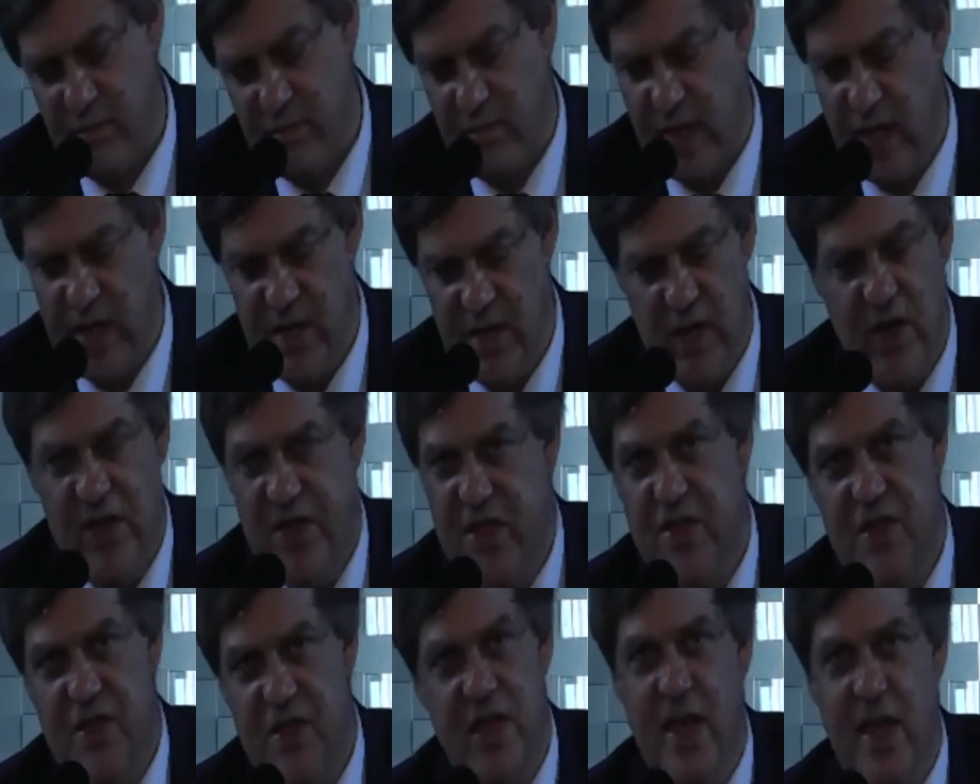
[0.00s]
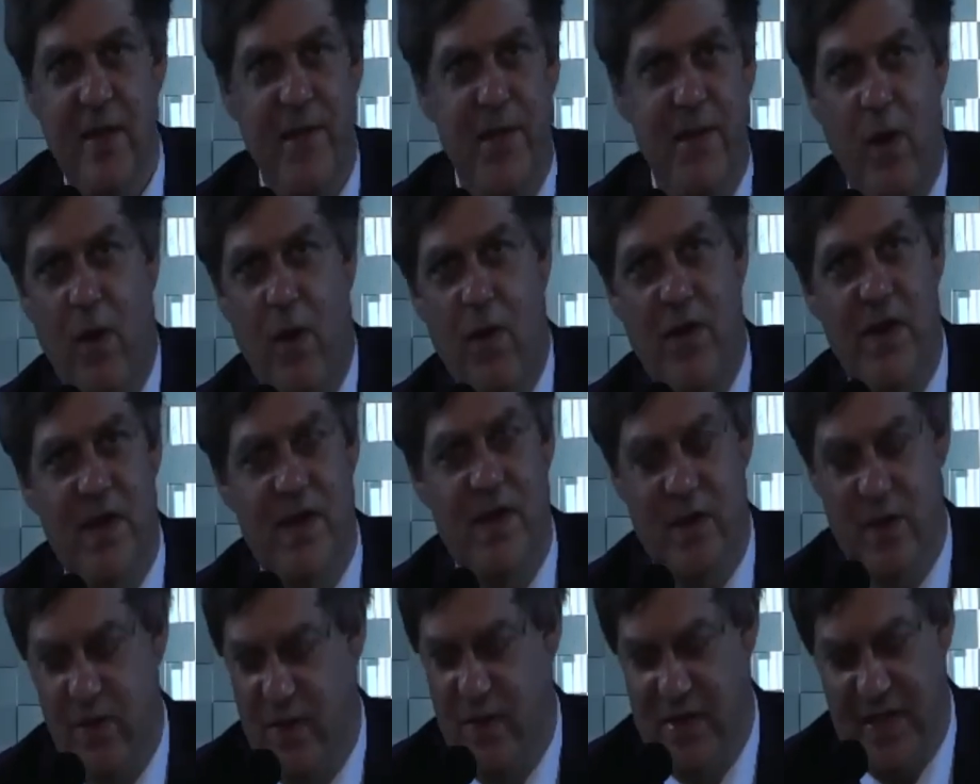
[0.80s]
So I just leave all this
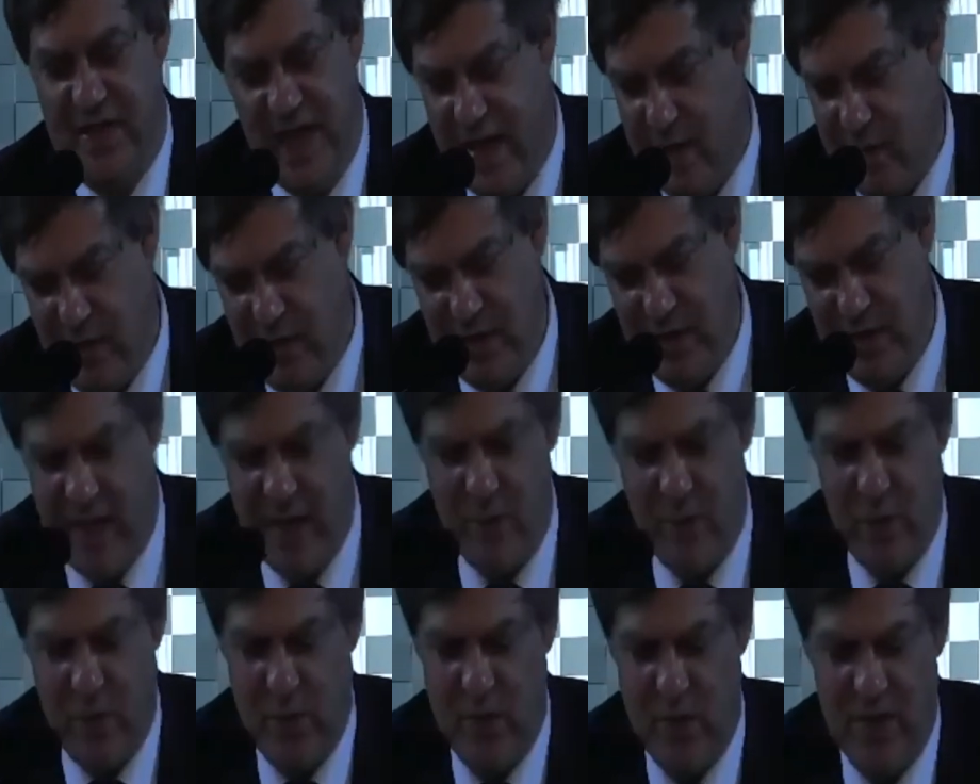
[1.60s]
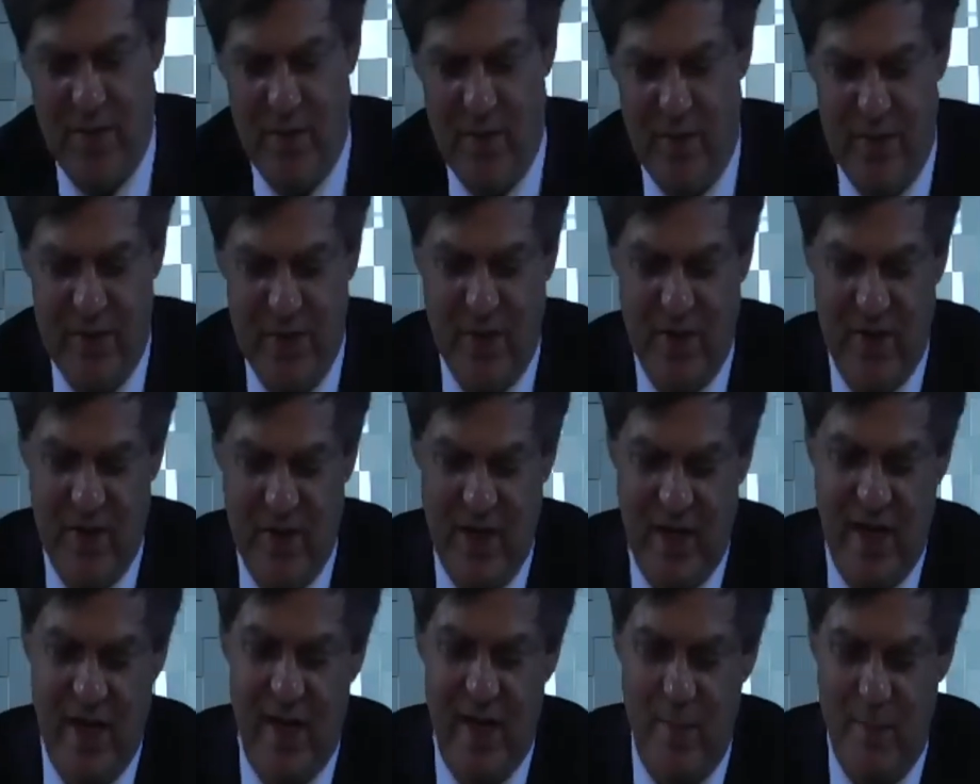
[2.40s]
on the table, and we will certainly
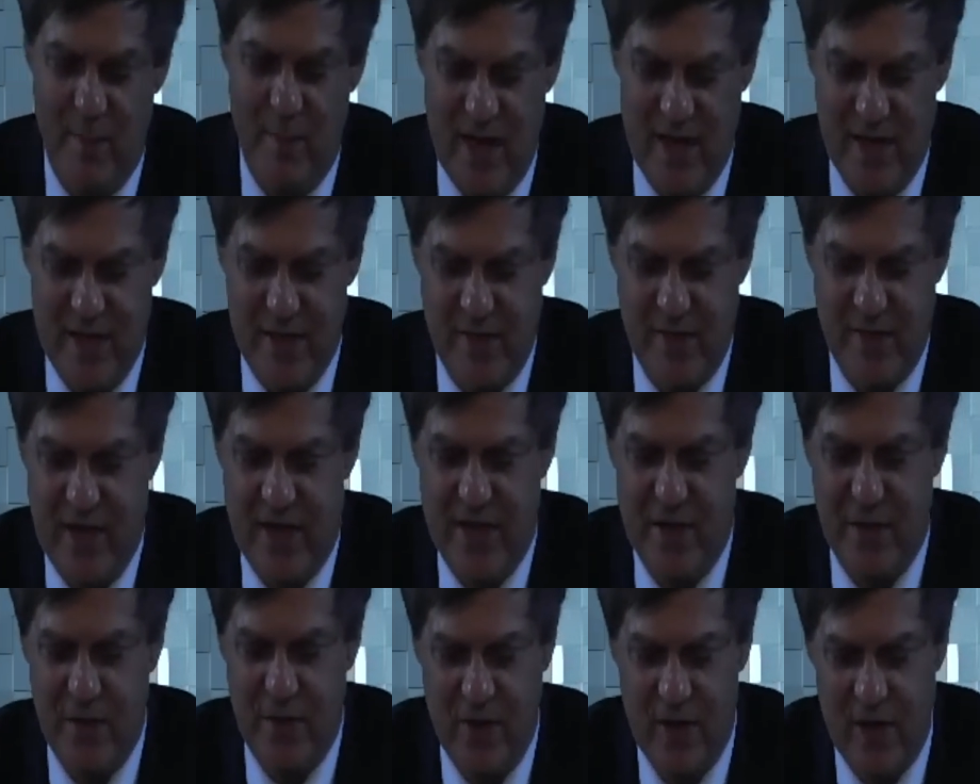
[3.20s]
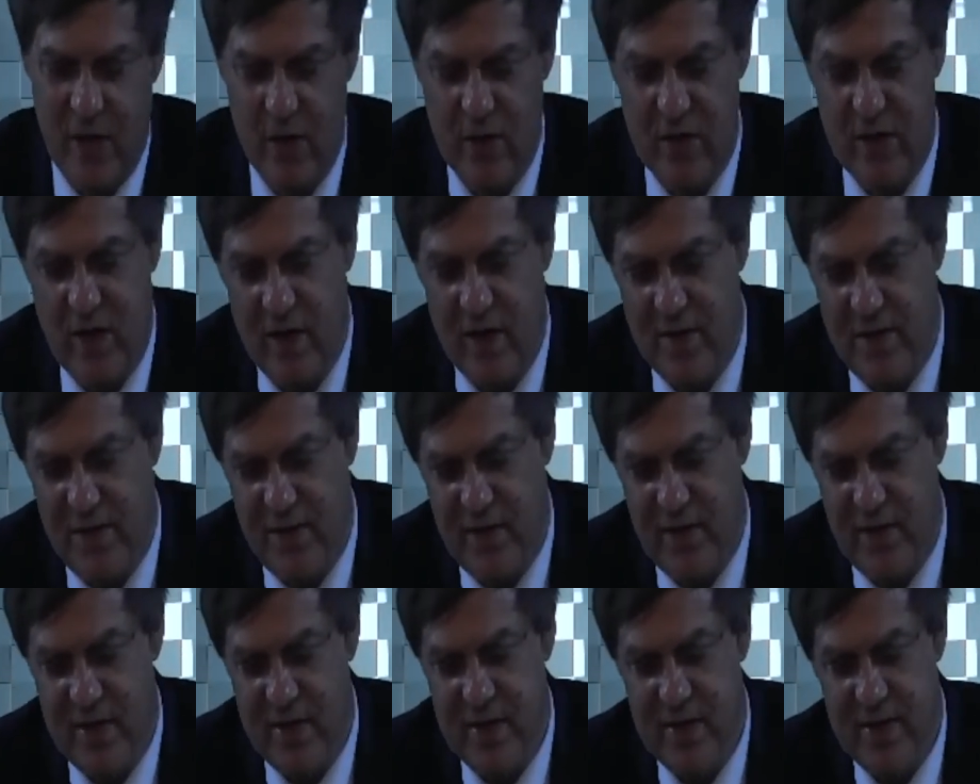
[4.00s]
come back to that during our
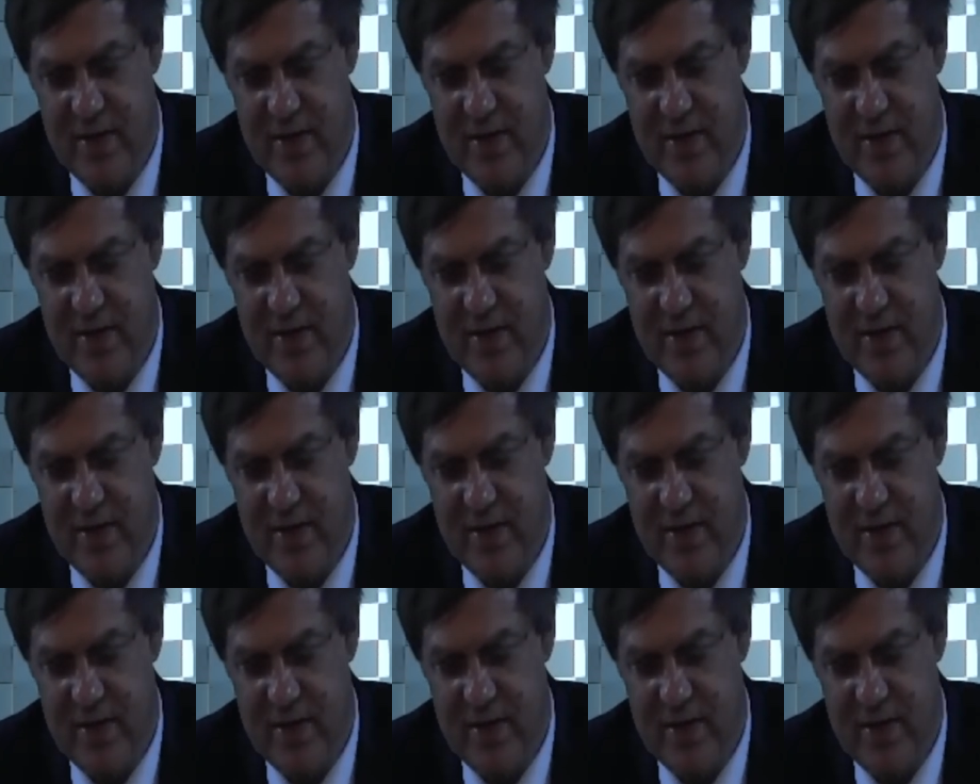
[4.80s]
conference.